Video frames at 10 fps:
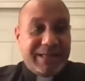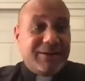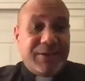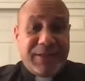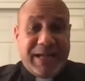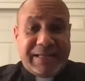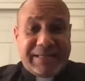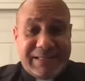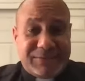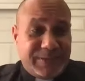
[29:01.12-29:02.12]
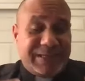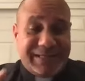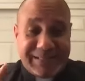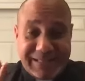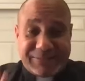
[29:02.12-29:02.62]
The only thing I did,
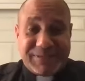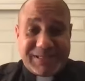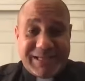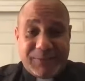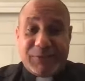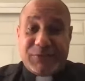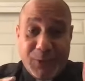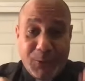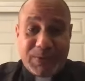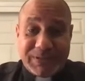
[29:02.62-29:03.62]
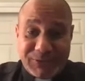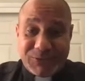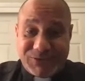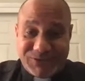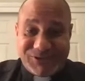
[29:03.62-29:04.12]
really, literally, it was open the
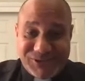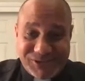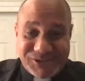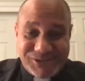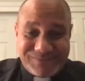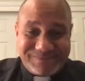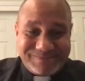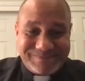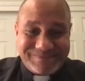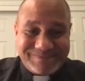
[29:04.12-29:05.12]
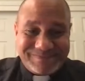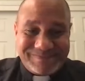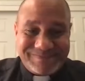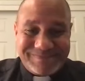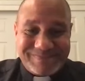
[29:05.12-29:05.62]
doors to the church.
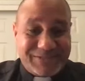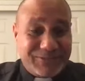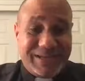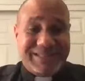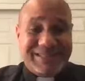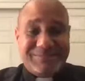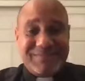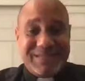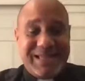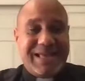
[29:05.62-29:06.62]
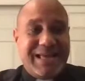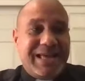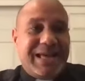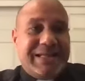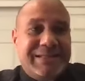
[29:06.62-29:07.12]
That's all I did.
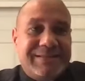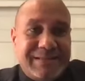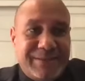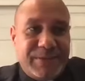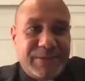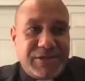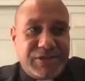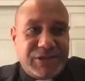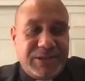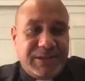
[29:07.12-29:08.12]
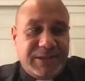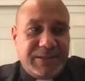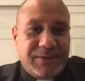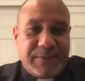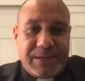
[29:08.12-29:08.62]
And the celebration,
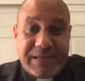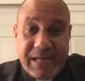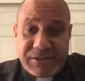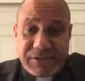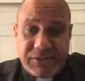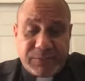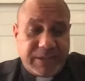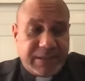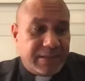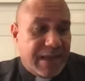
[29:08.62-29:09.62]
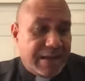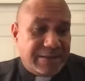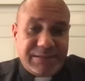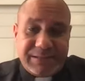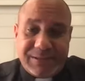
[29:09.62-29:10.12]
the mariachis, we
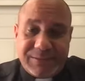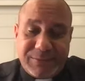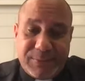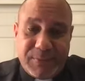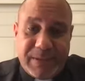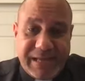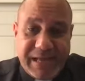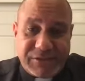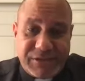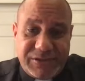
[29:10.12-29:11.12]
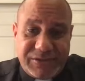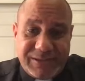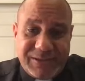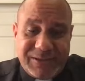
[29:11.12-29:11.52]
hired a group of mariachis.